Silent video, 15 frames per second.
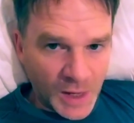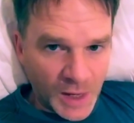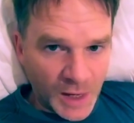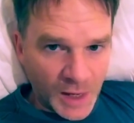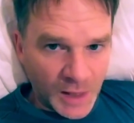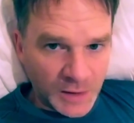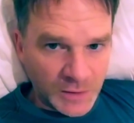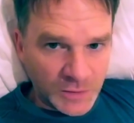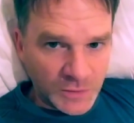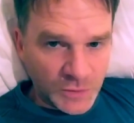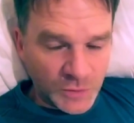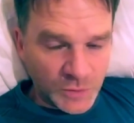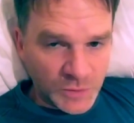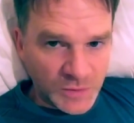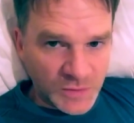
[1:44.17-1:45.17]
And
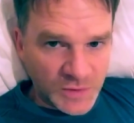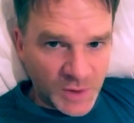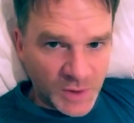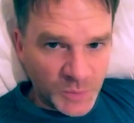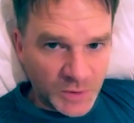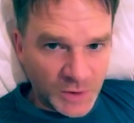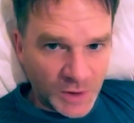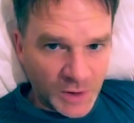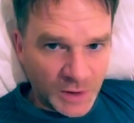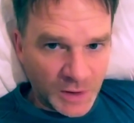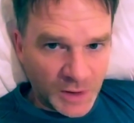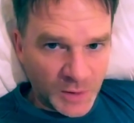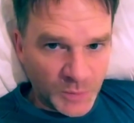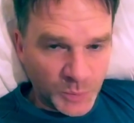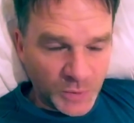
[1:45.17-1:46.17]
to sum it all up,